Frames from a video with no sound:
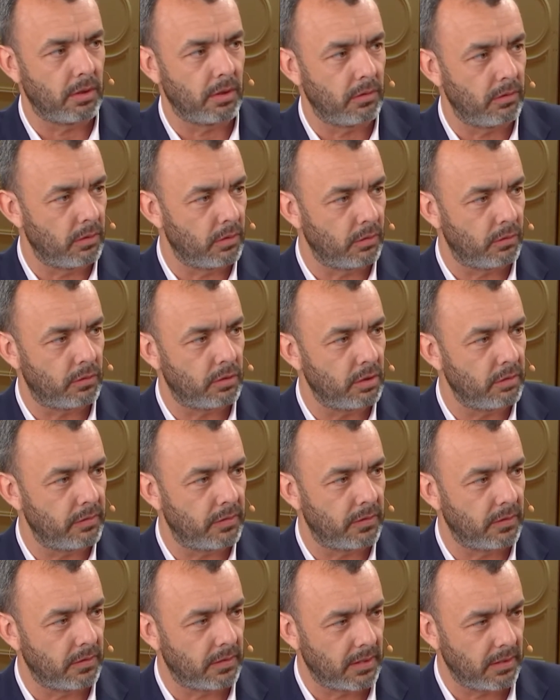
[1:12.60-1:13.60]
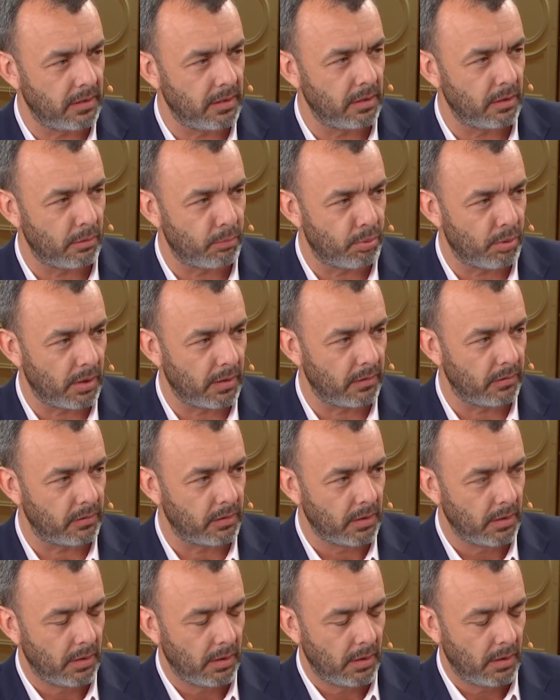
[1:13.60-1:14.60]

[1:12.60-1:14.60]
the services, at the enterprise